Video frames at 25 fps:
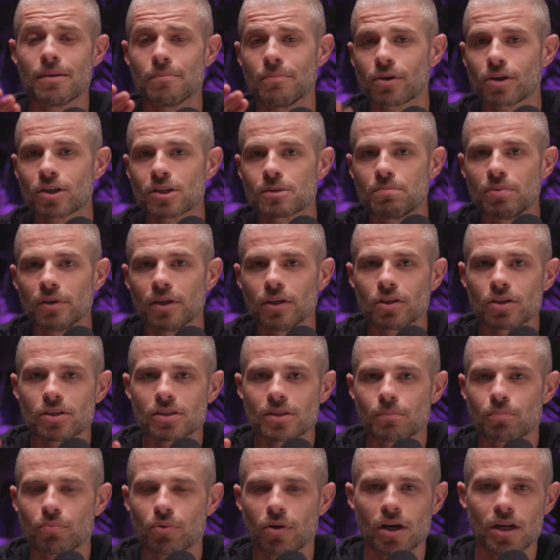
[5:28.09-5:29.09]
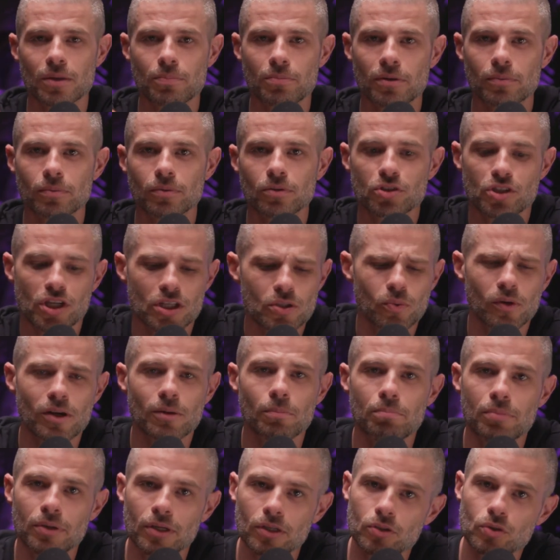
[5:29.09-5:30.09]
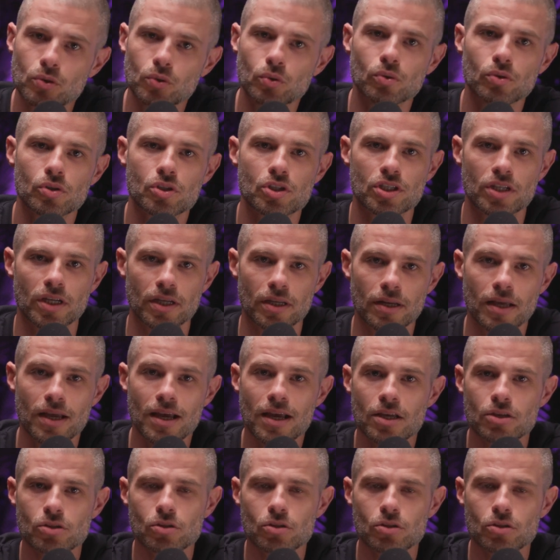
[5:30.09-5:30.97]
because builders and product people just want to build cool shit.